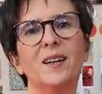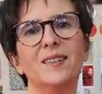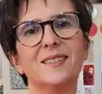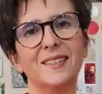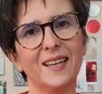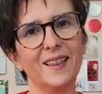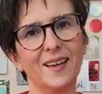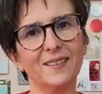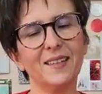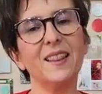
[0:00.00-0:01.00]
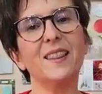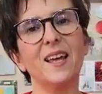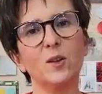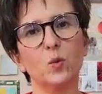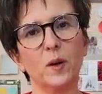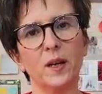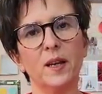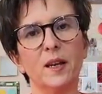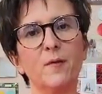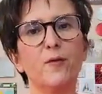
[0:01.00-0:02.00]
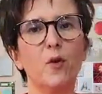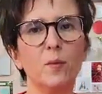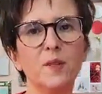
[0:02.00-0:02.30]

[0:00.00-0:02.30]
say that in that way. Inform